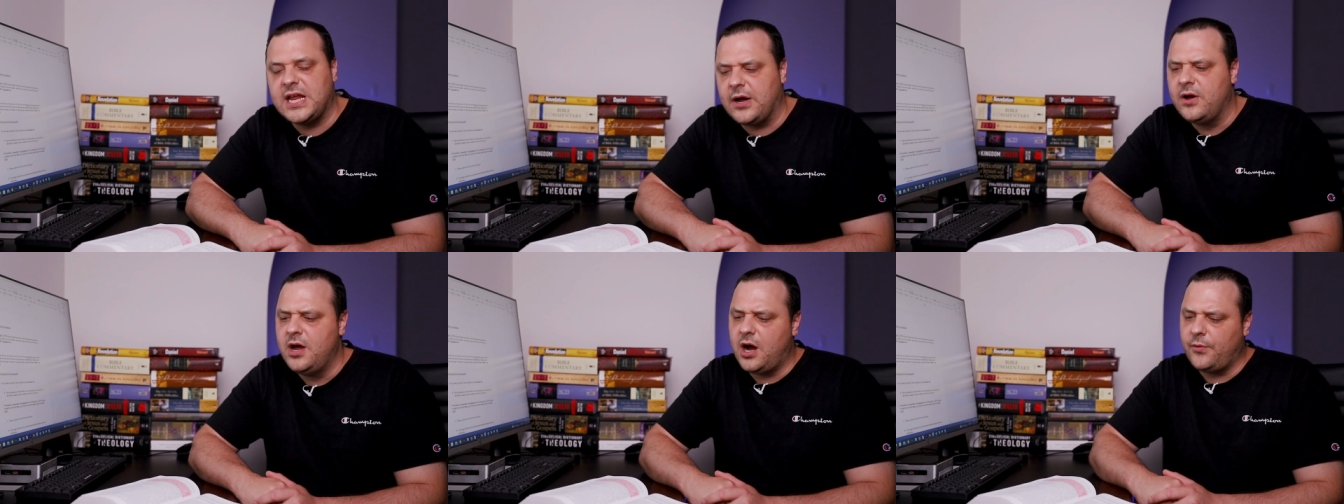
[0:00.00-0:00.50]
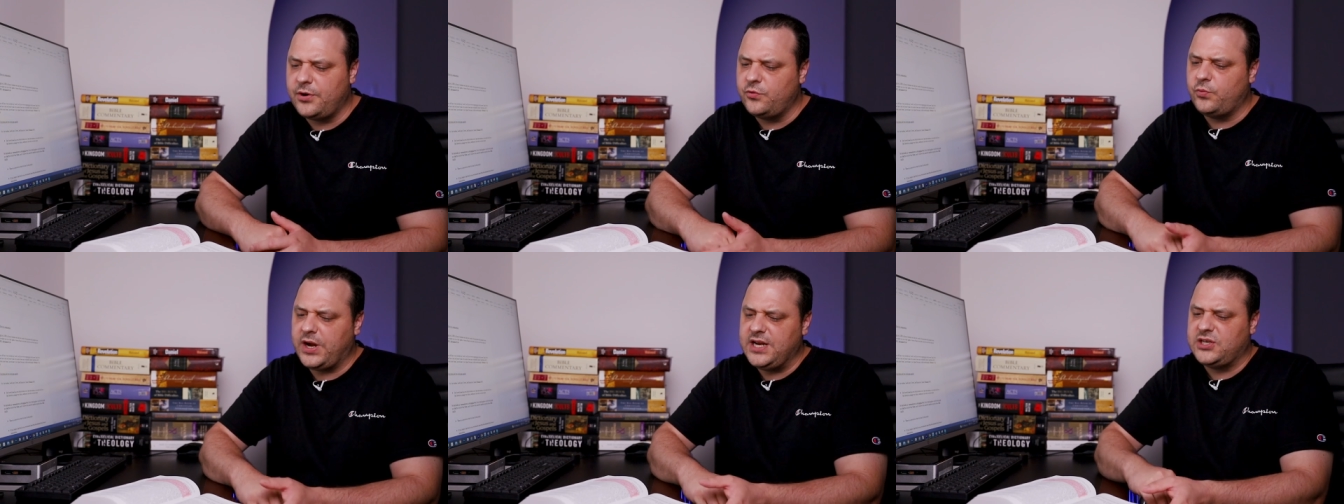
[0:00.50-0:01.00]
Now, I want to
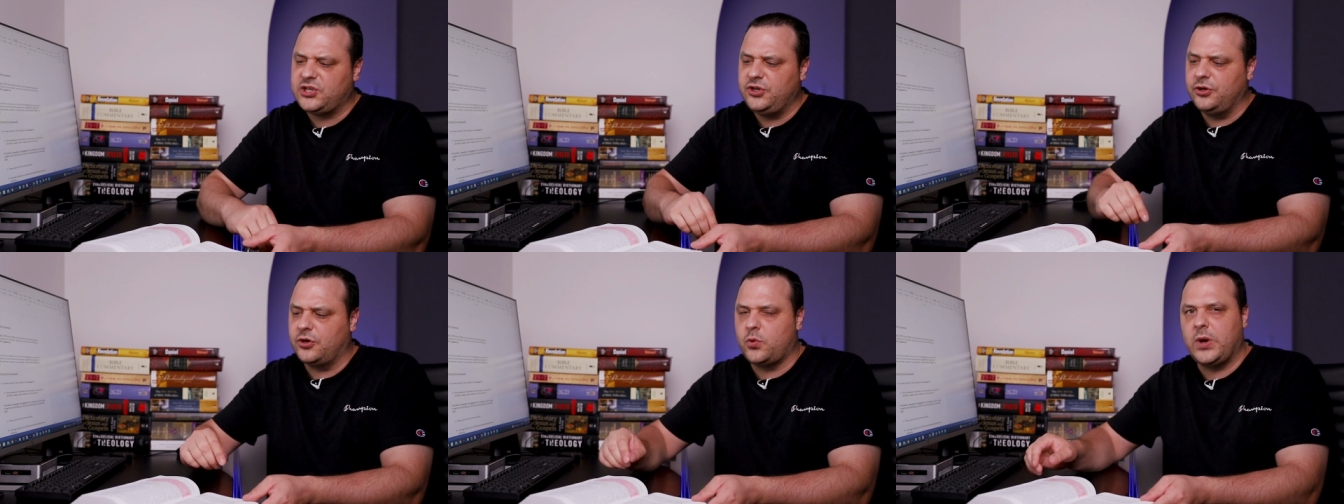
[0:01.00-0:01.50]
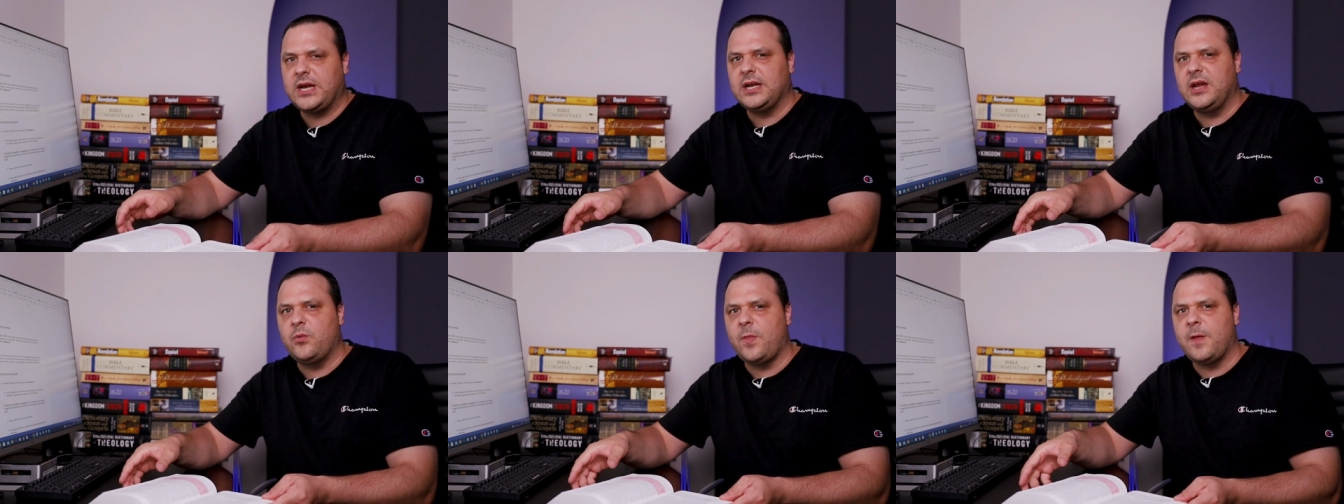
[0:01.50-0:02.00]
read to you
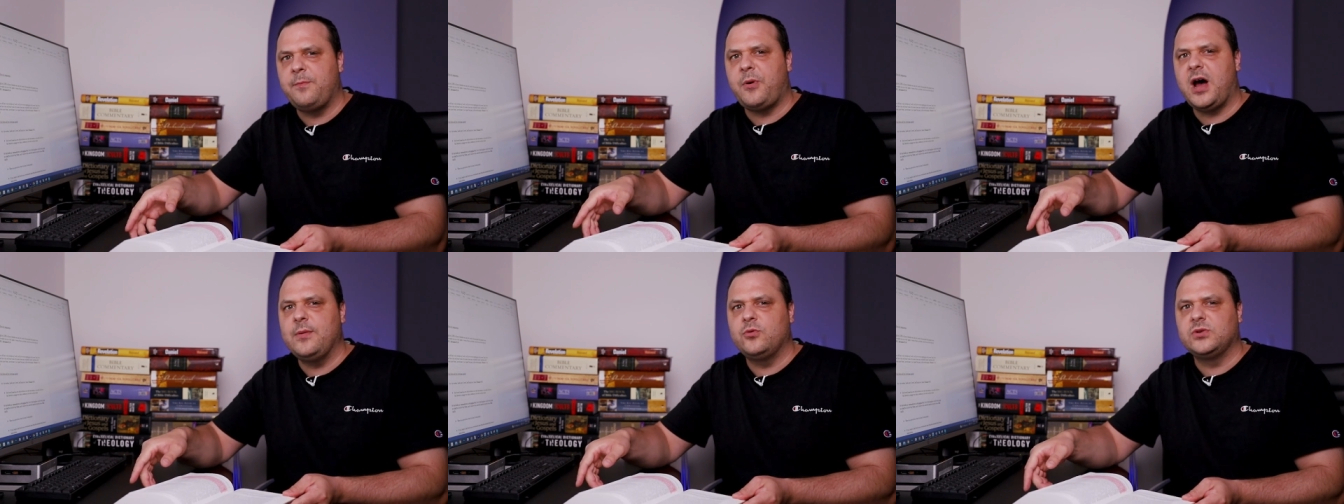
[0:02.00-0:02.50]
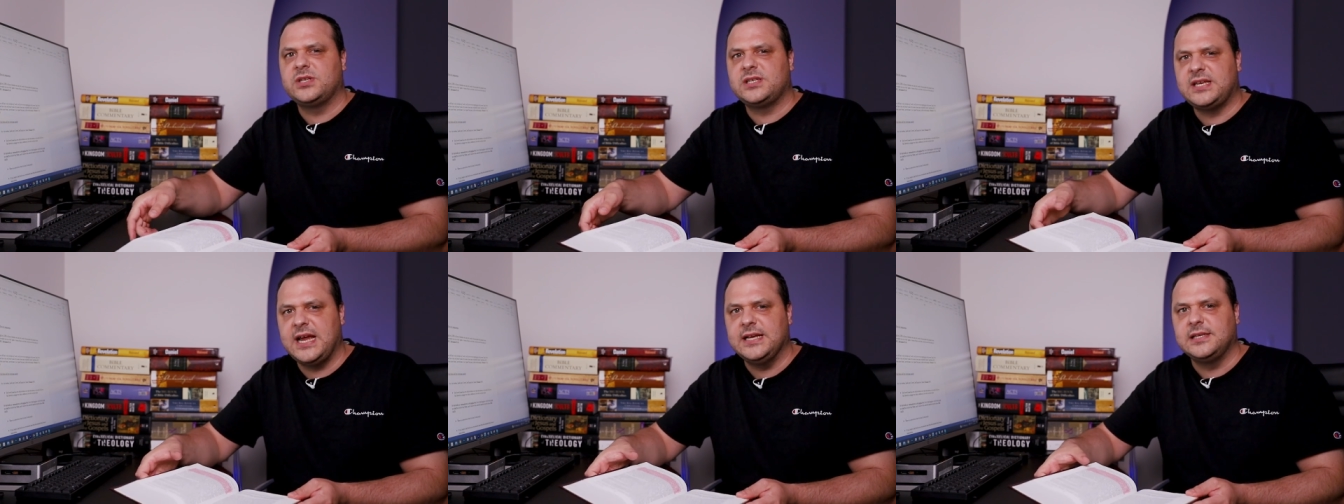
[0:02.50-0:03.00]
quickly what the Bible
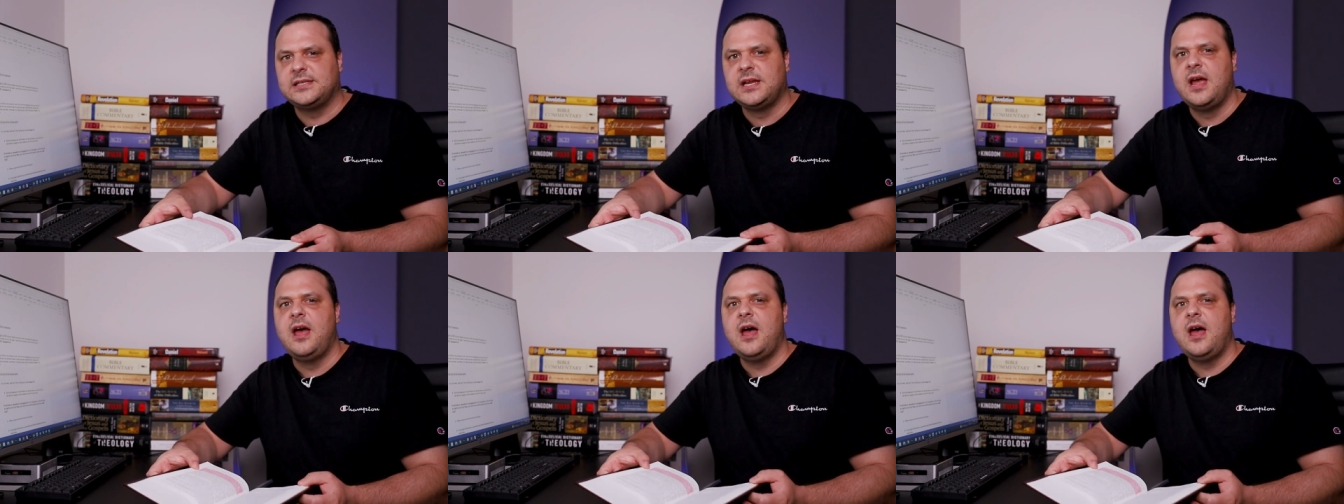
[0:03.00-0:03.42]
says